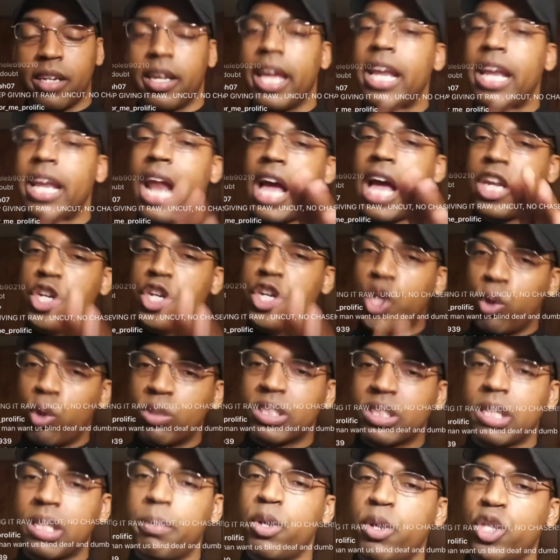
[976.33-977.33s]
And I know
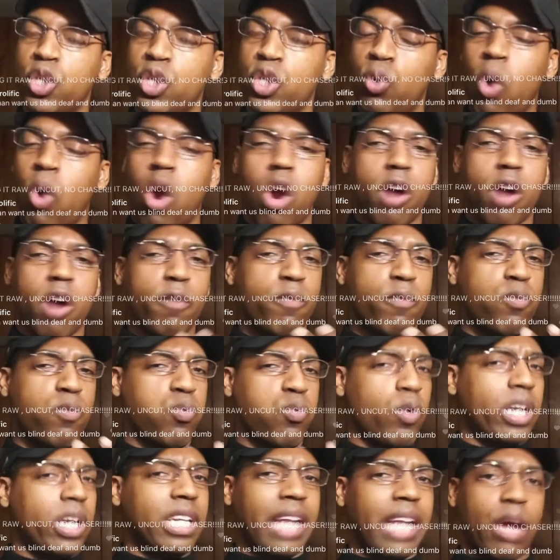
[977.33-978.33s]
some of you are
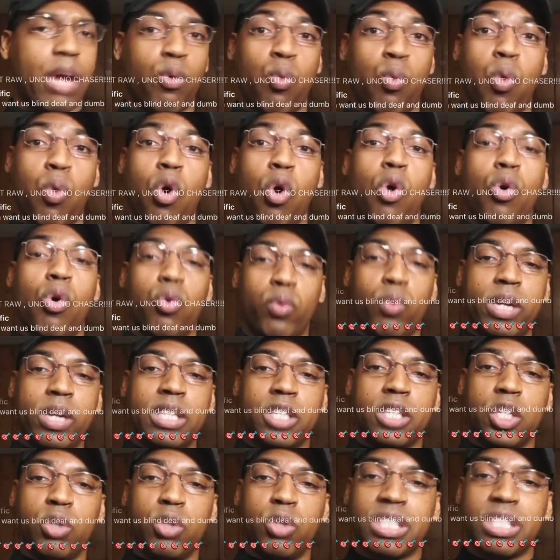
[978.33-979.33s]
really like, whoa,
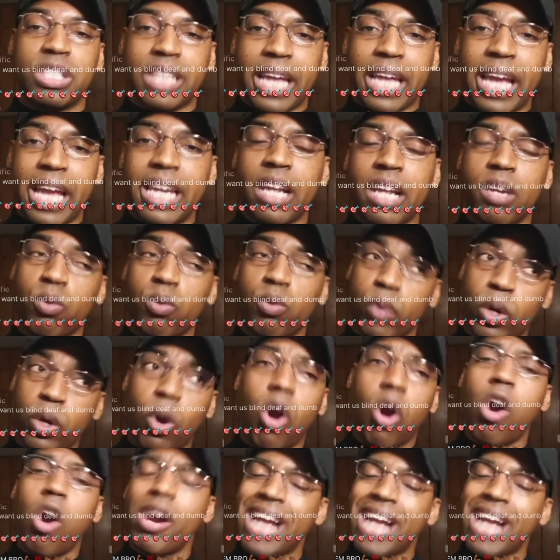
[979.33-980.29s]
Rizza, you saying it real hard.